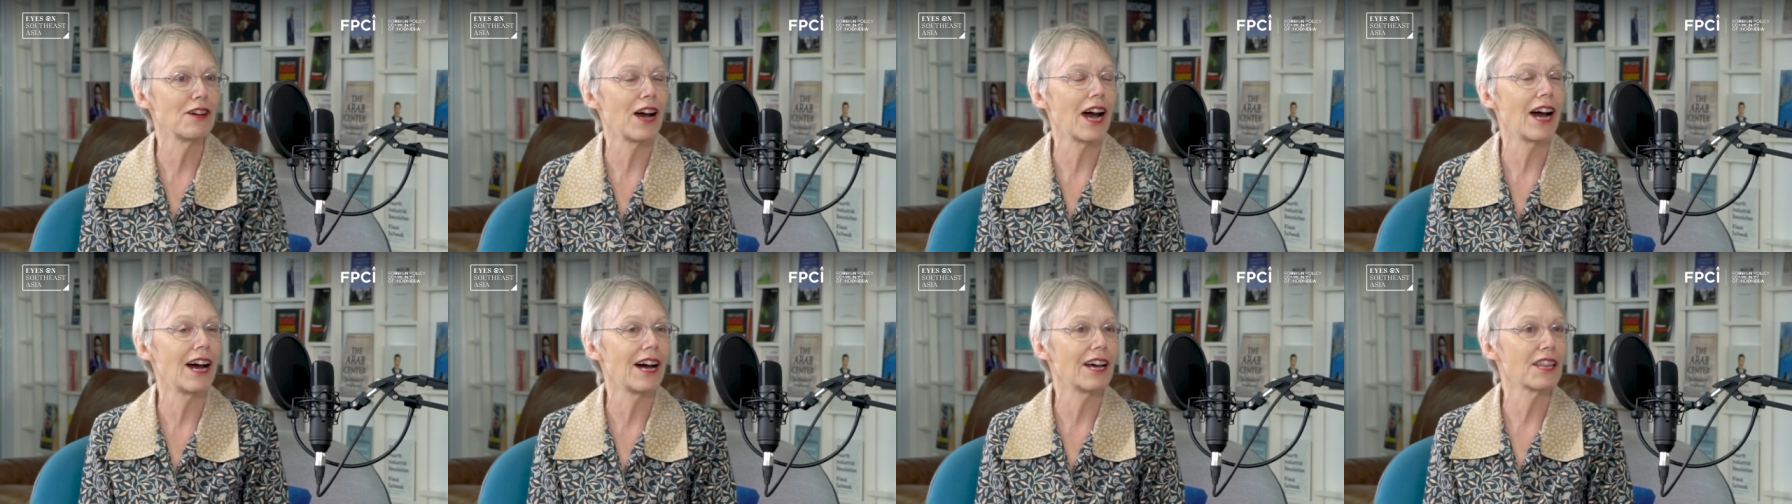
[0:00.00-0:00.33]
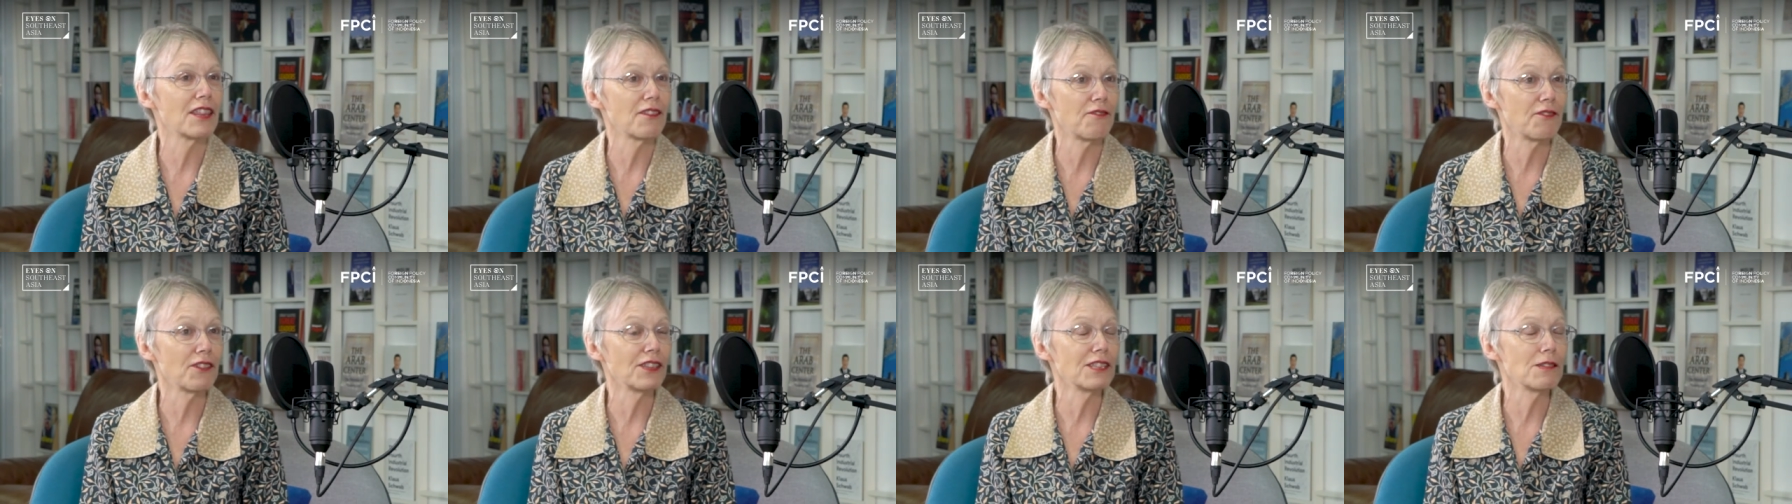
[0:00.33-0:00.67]

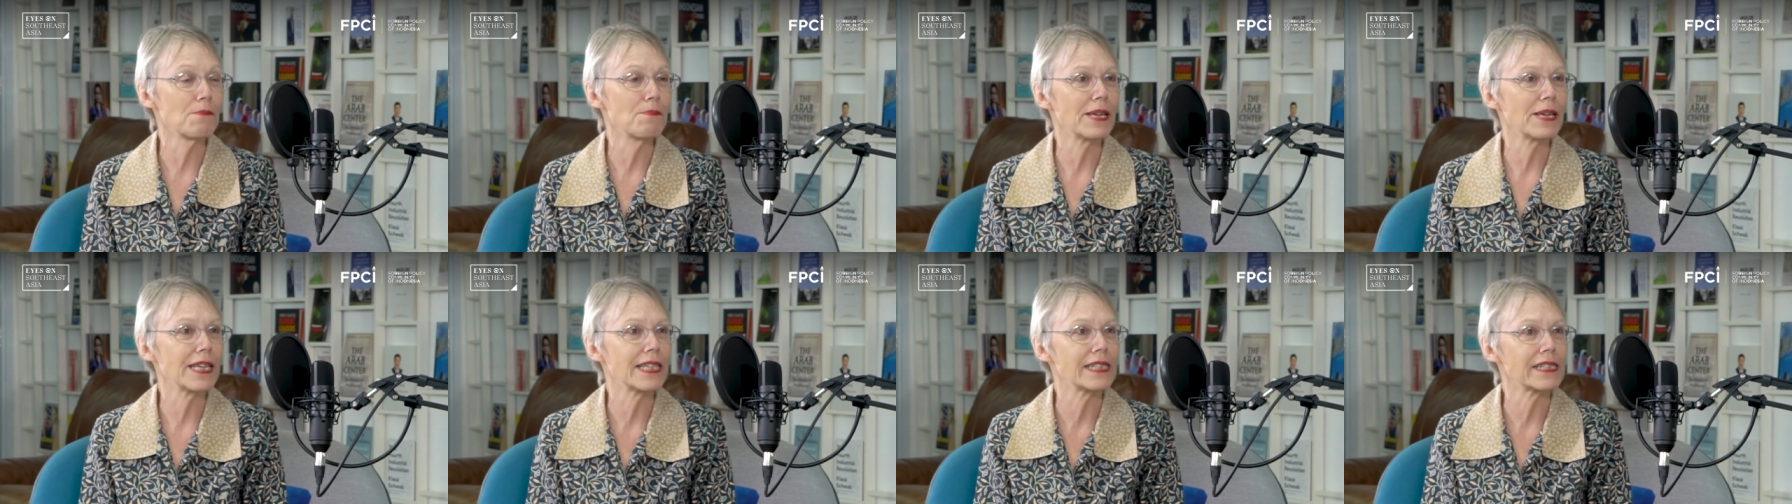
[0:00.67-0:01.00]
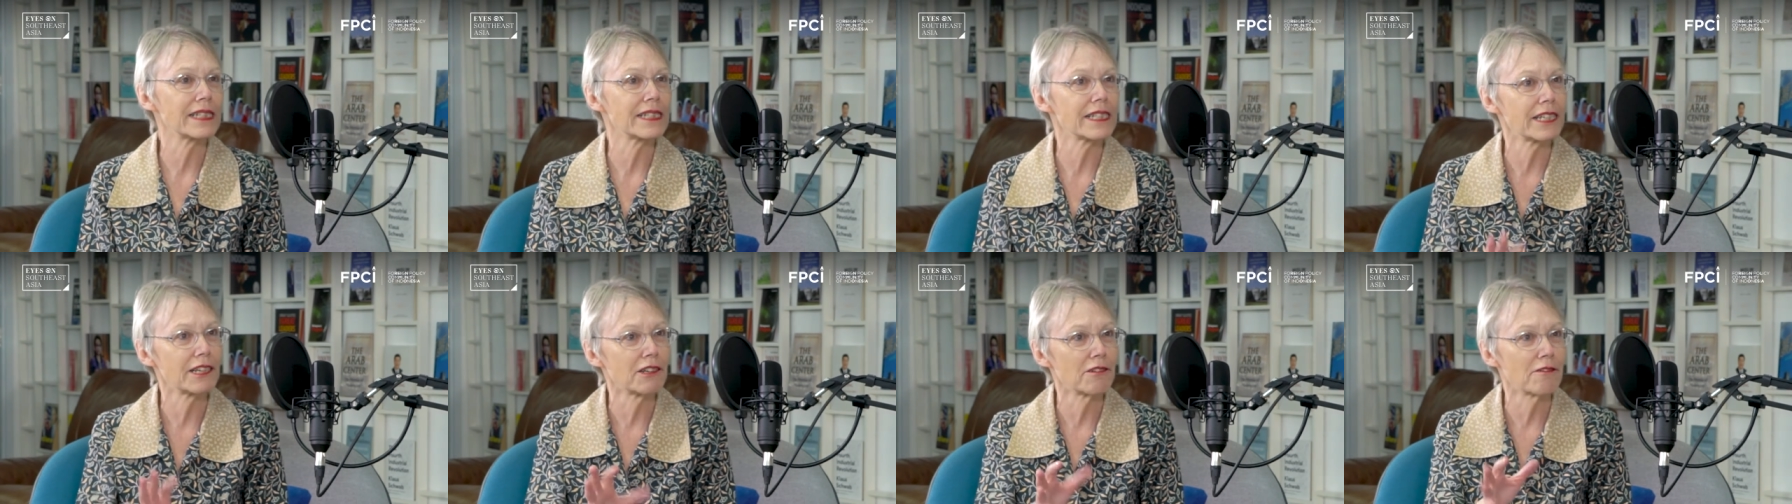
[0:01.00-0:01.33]
the
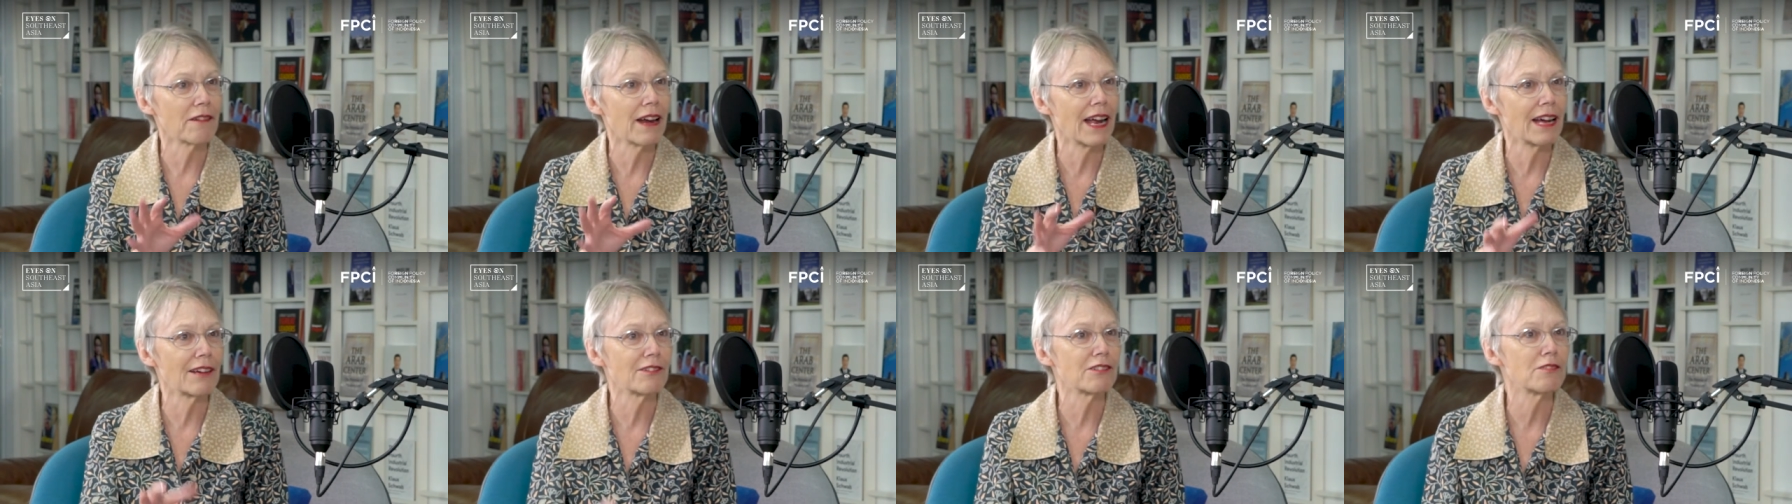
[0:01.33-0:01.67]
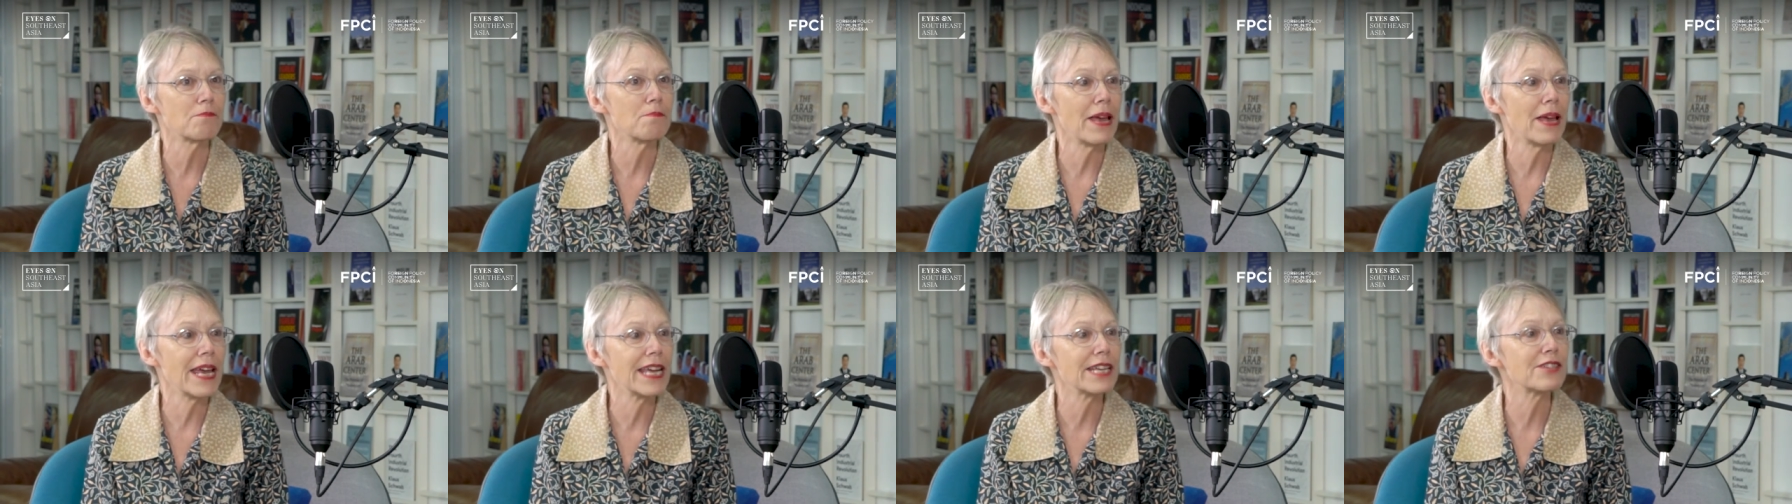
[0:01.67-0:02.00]
Philippines in
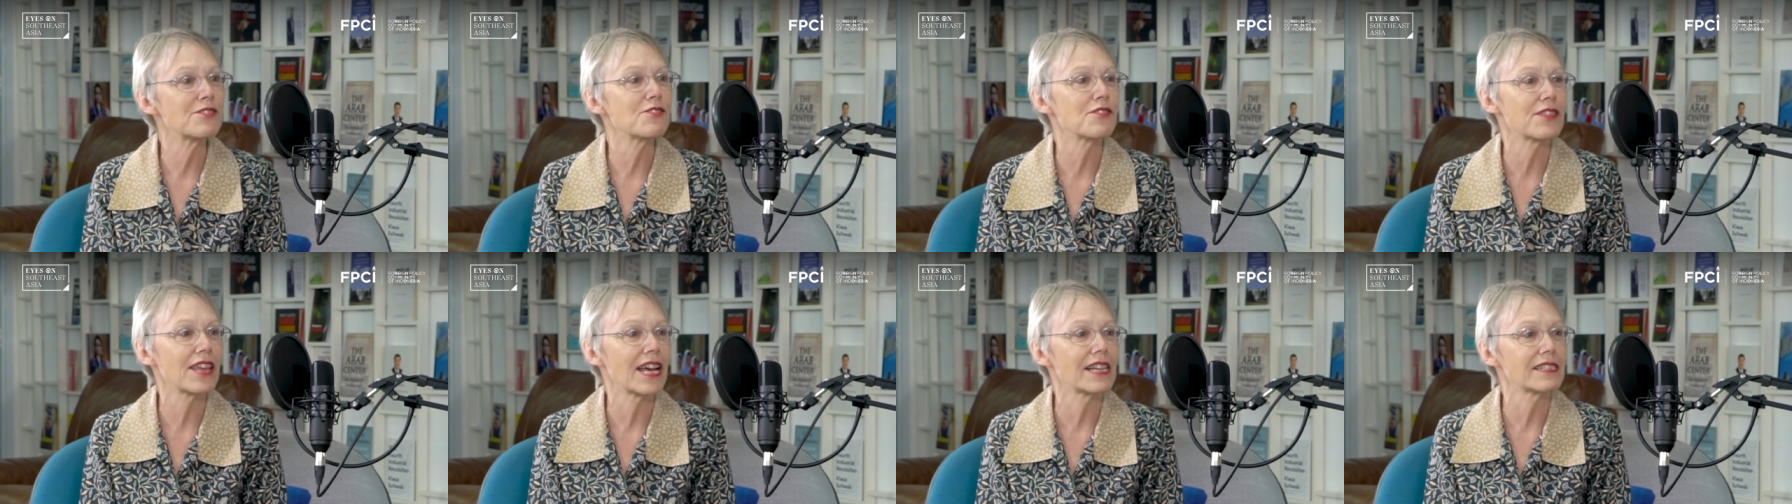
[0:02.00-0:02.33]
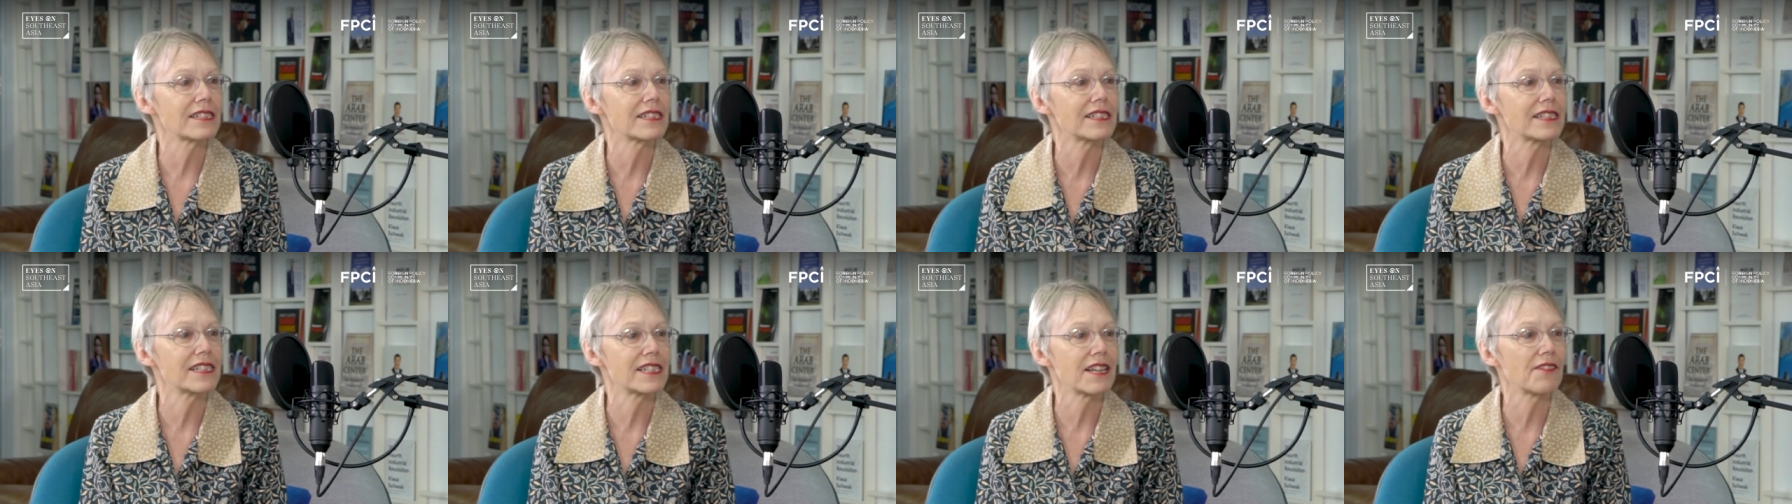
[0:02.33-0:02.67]
around May
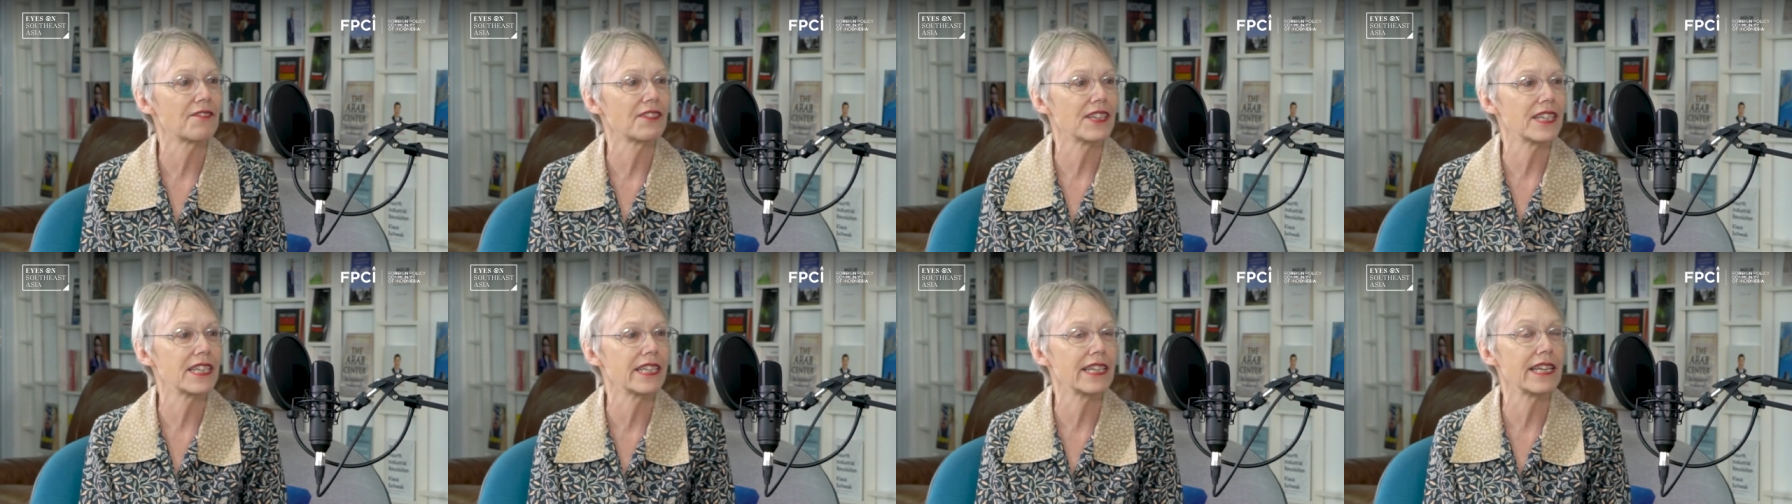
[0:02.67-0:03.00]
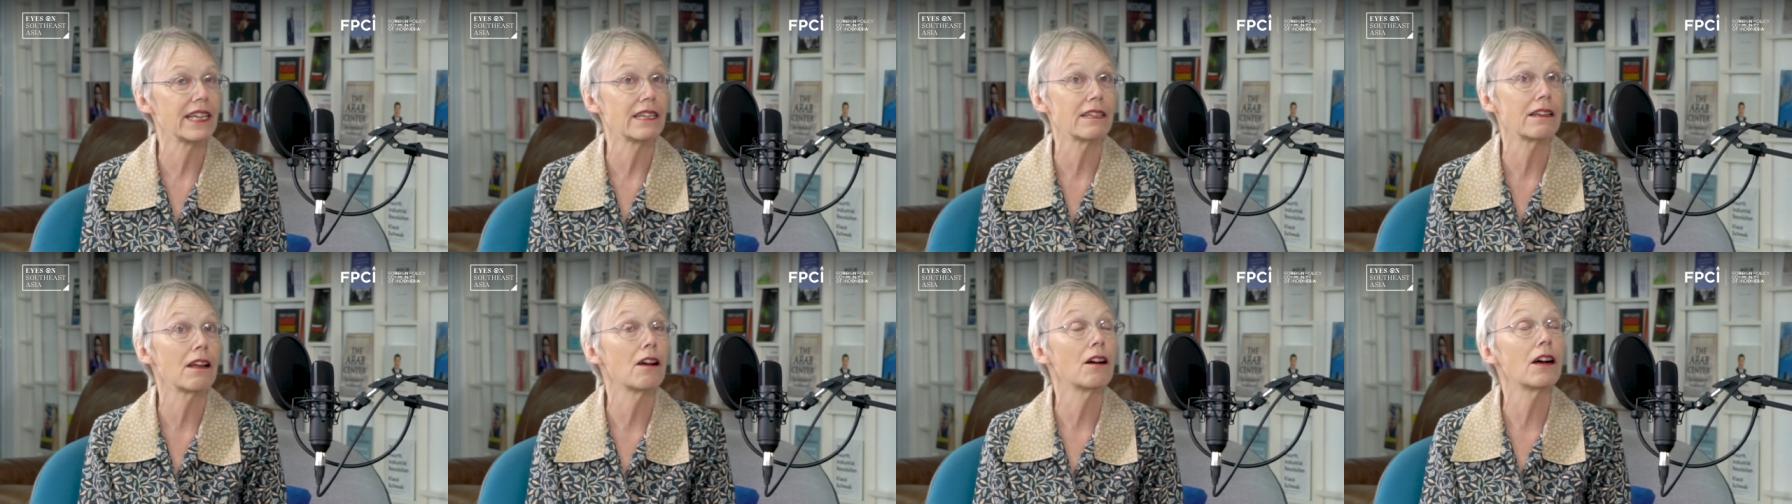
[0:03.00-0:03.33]

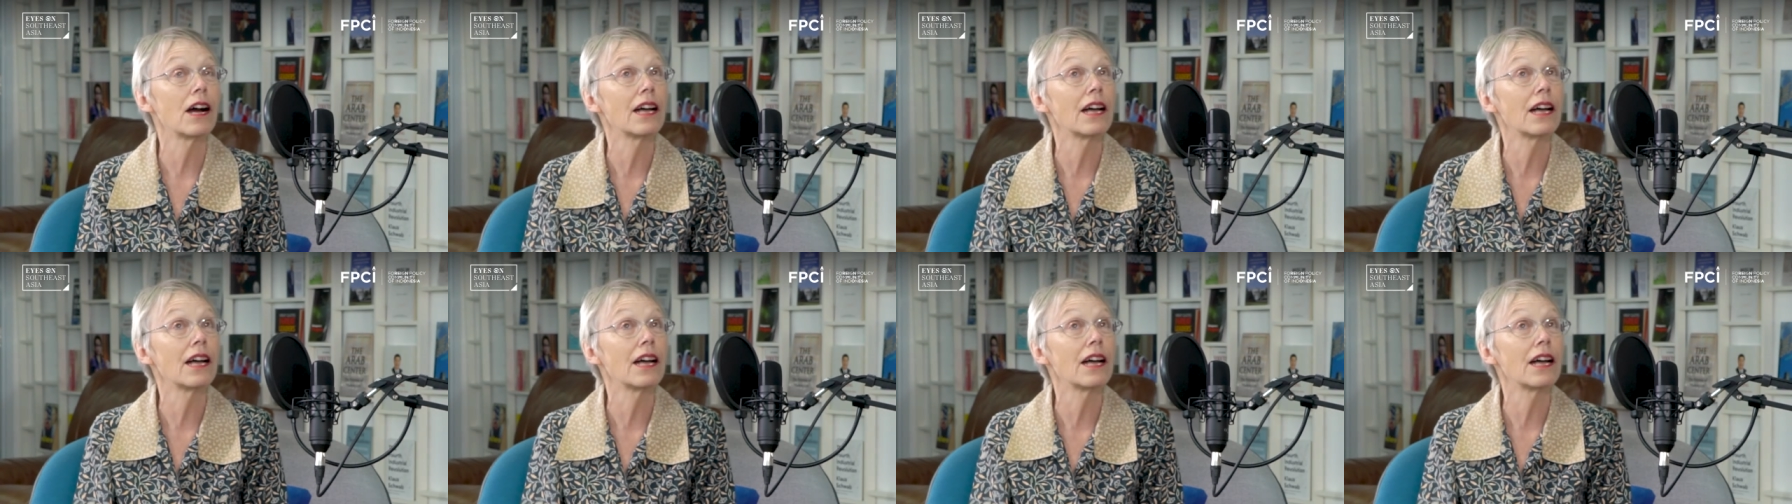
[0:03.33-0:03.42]
2017,